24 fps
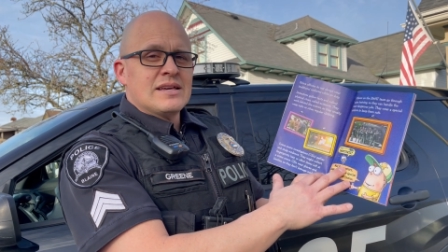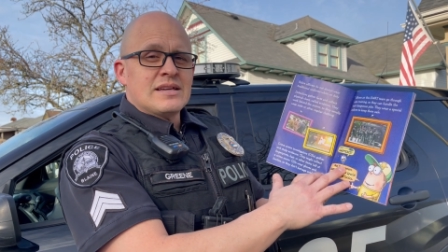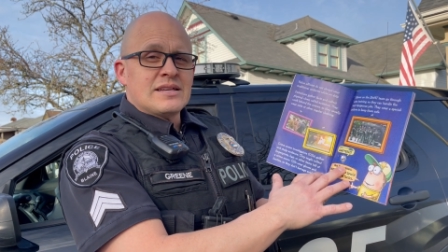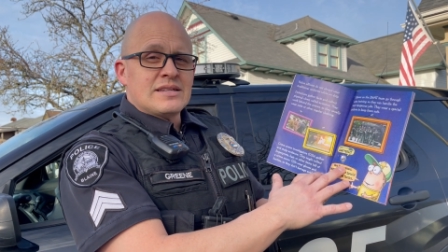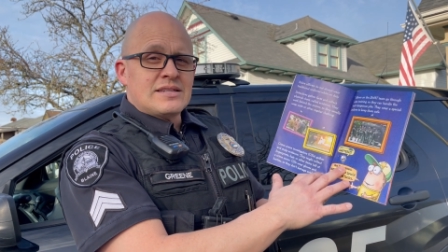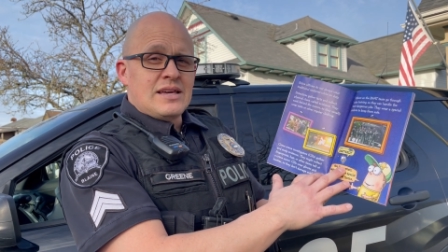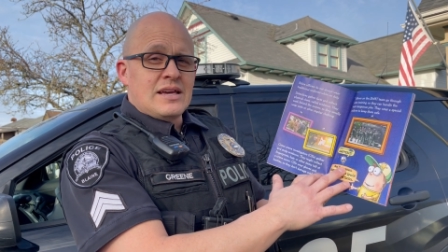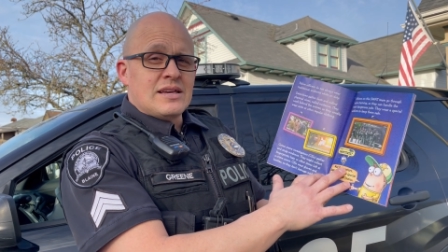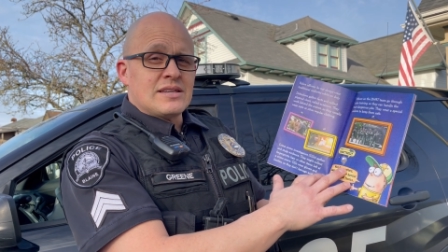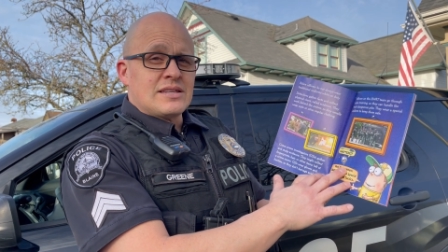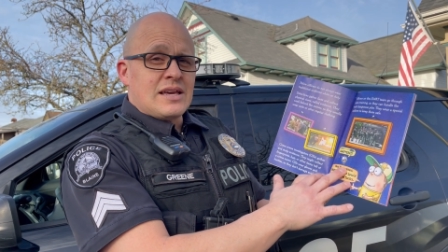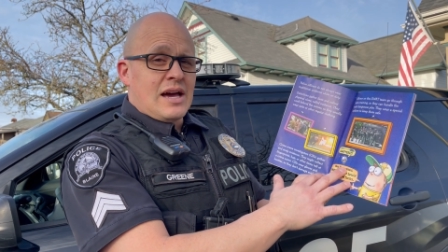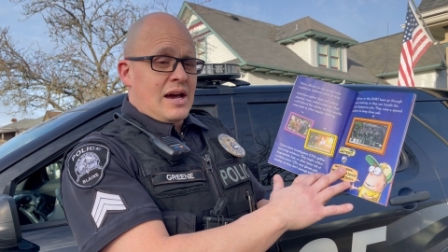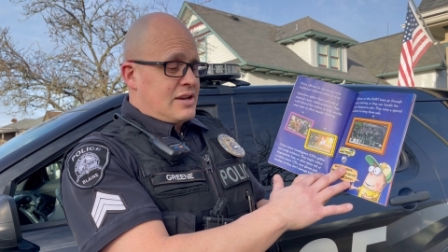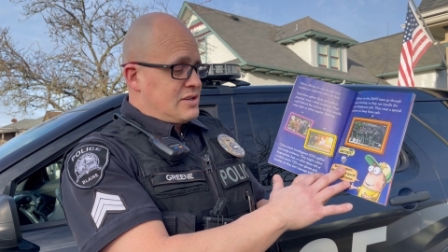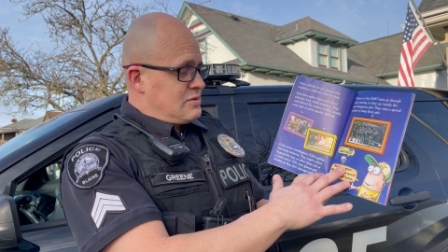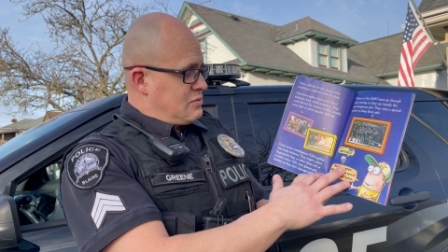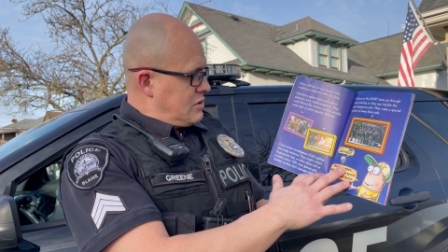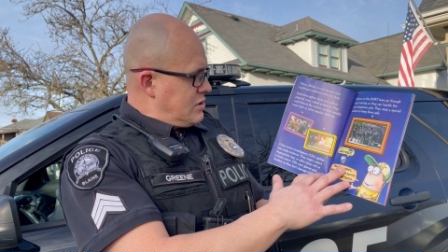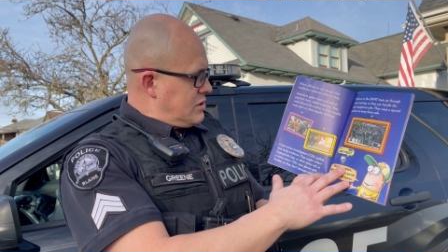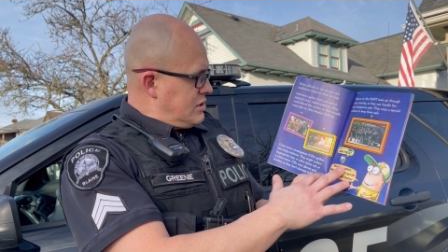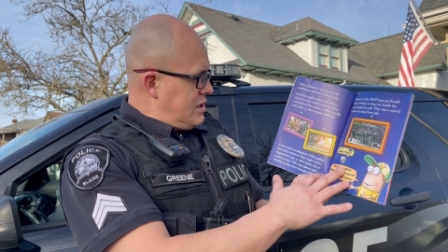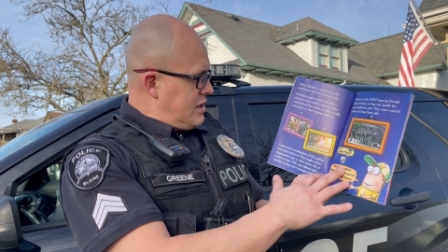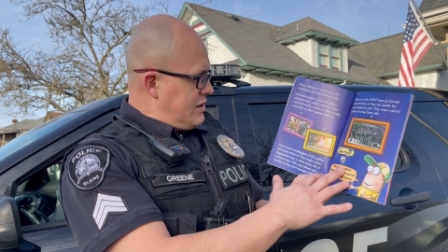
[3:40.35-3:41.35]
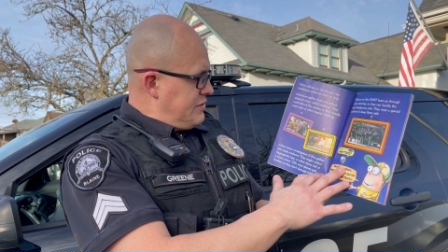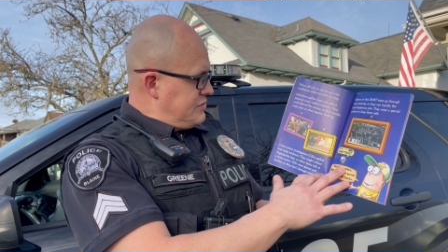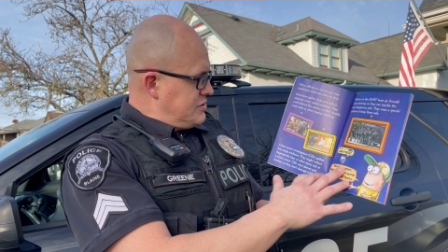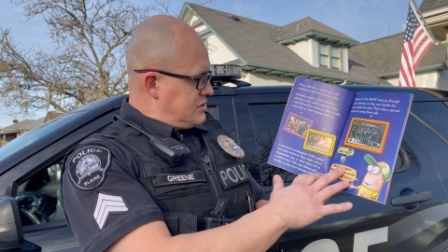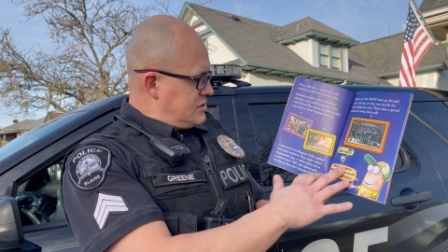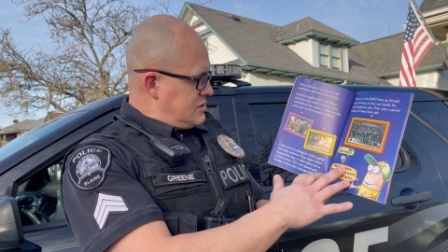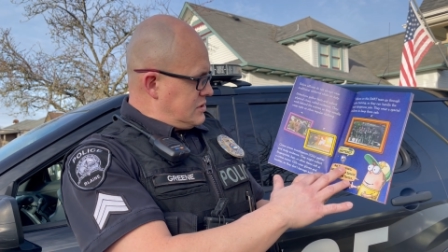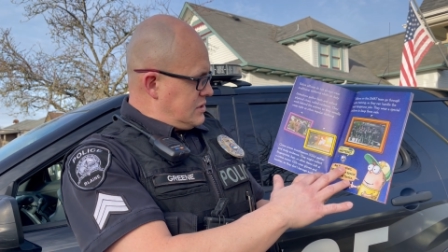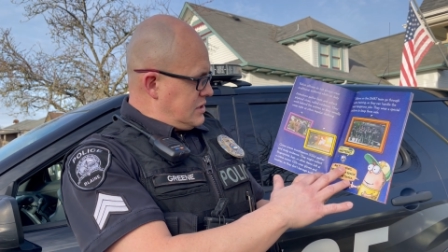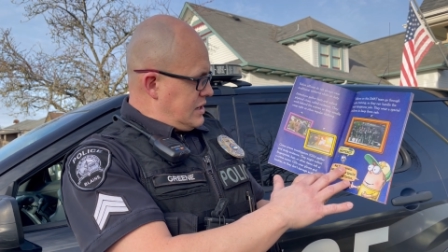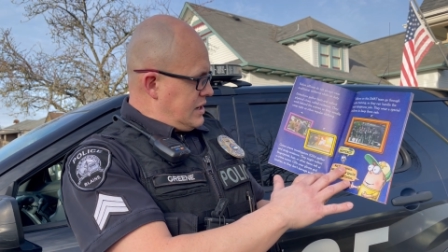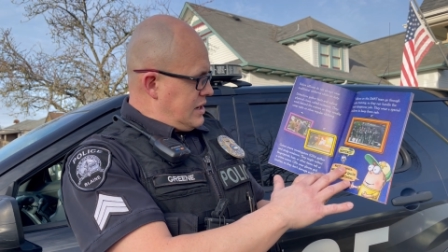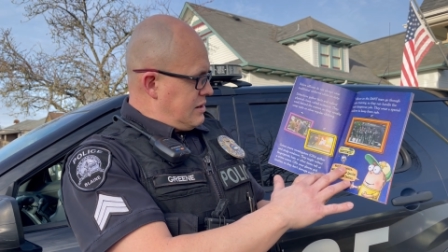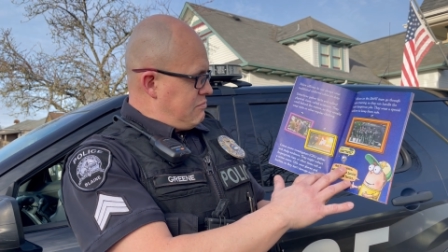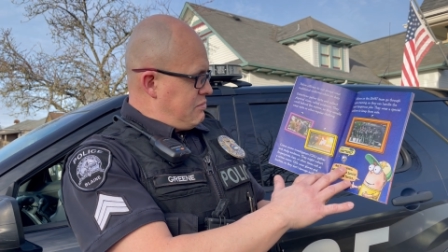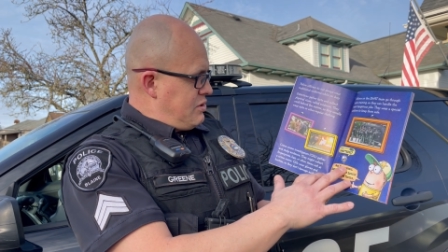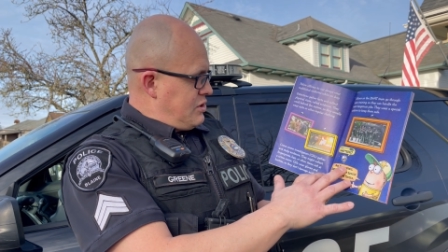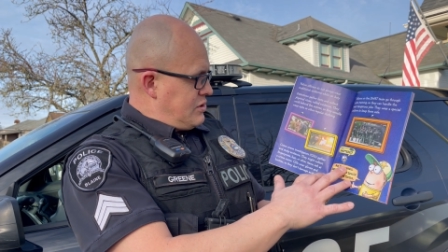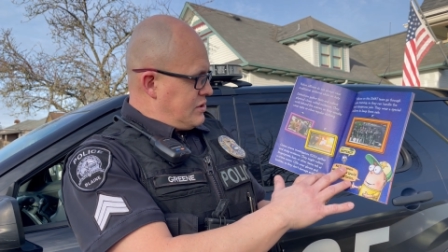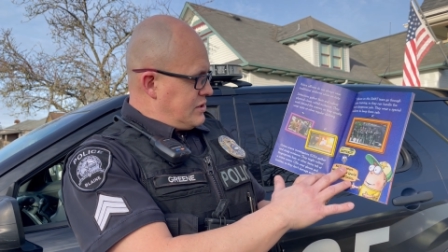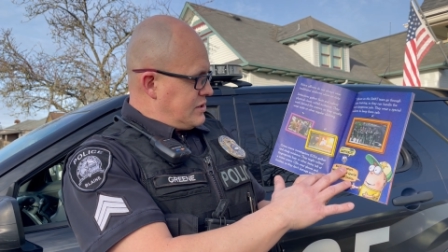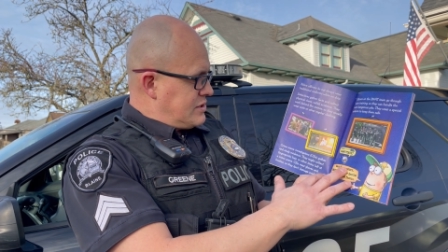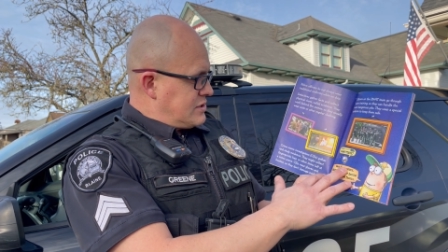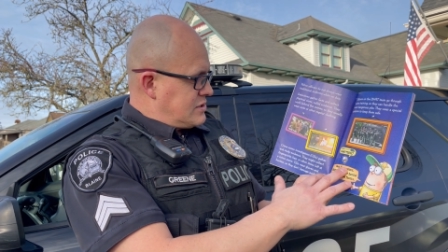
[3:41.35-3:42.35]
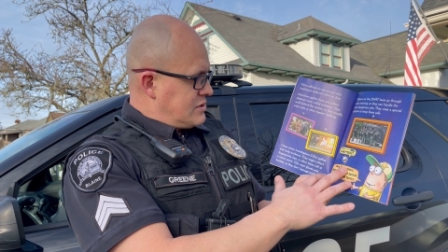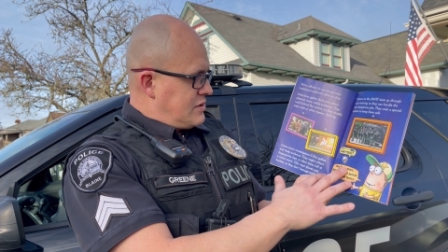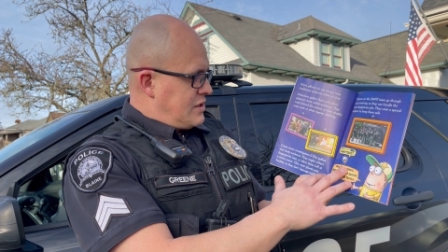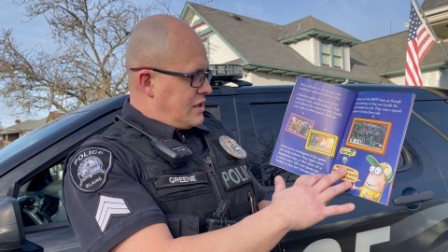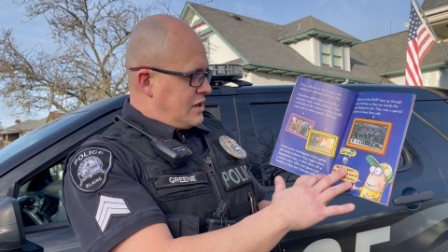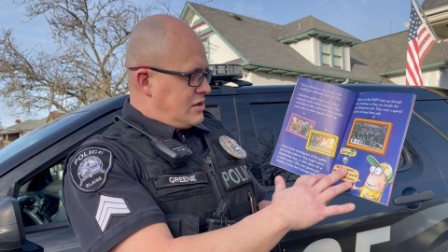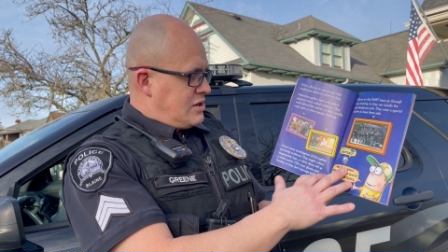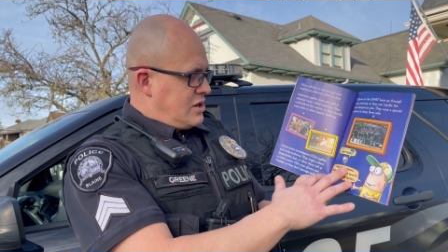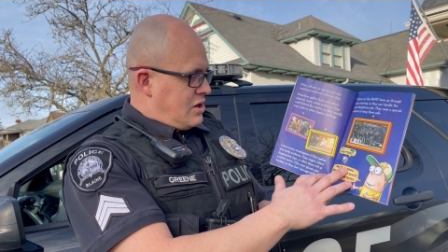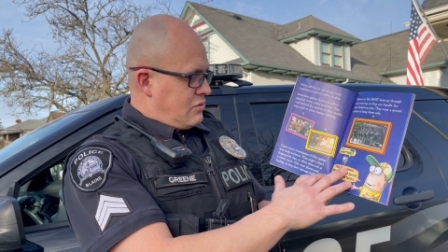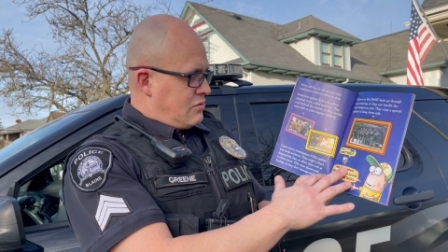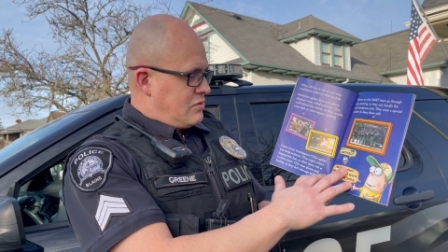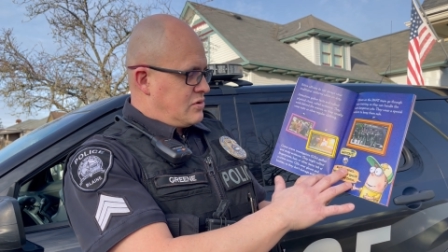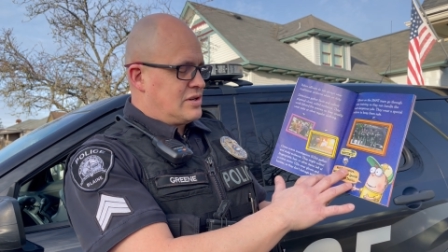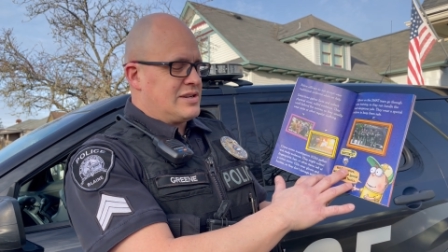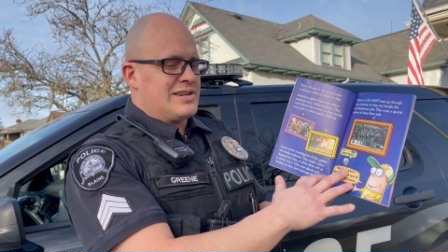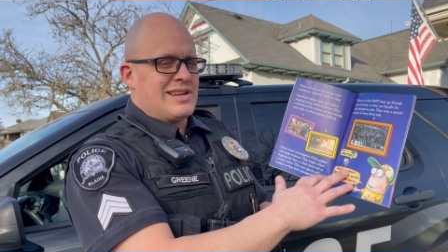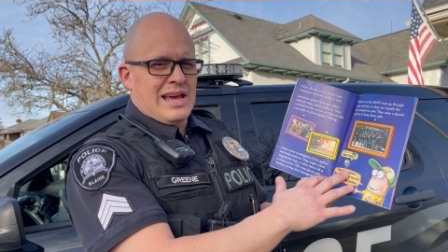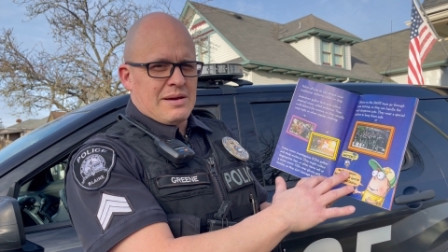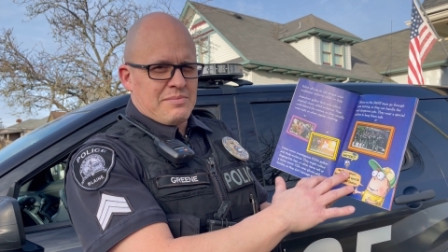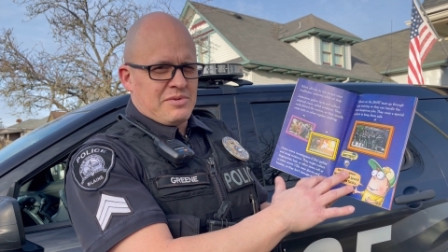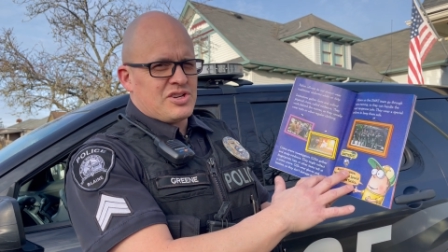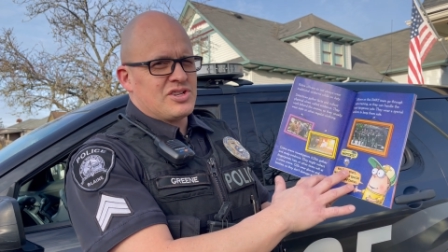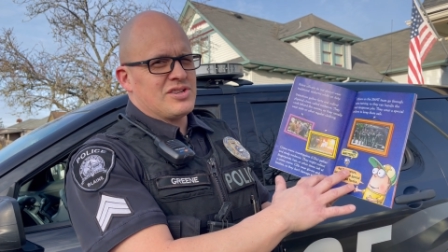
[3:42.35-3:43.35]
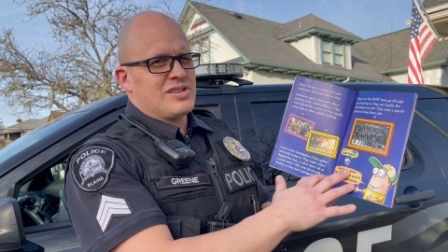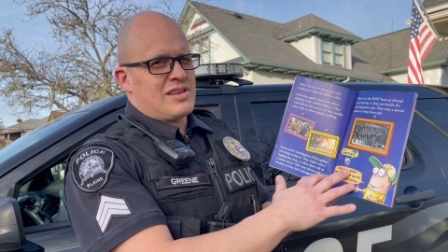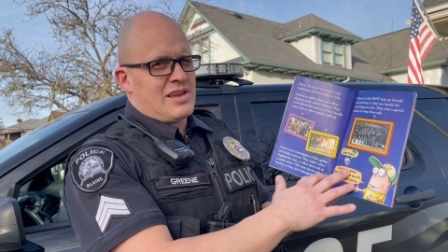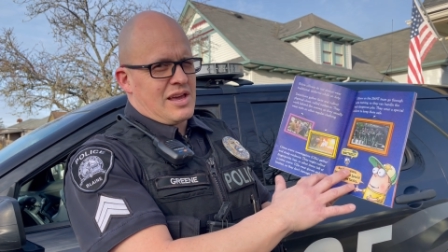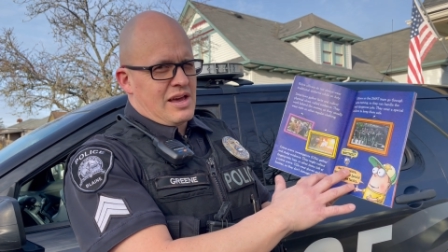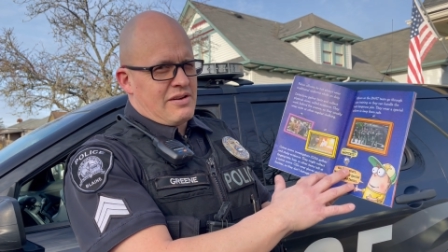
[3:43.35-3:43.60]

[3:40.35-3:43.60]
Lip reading: CSIs wear gloves and booties so they don't damage the